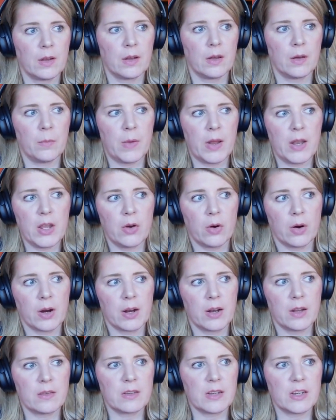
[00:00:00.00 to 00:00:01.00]
many
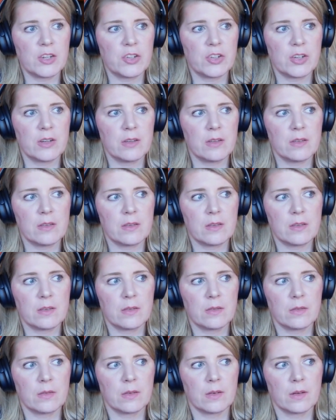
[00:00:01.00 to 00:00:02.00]
organizations,
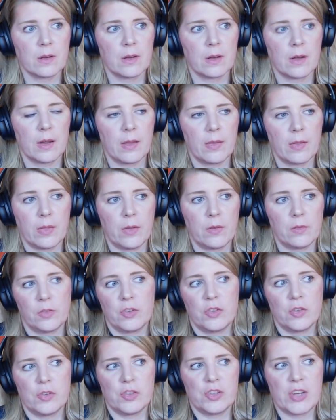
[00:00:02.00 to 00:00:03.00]

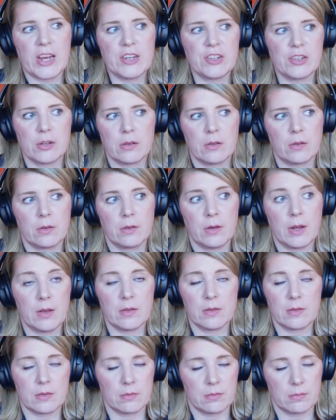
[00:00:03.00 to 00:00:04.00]
change
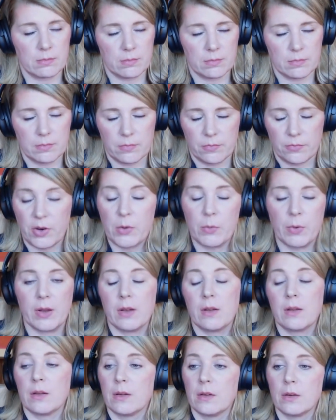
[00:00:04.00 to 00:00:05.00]
is
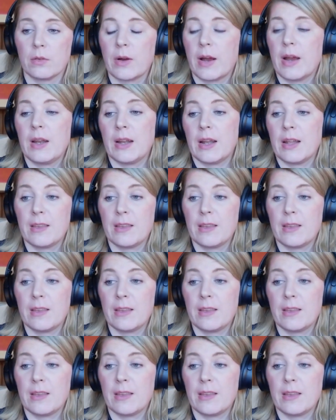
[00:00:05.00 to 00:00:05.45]
frequent, right?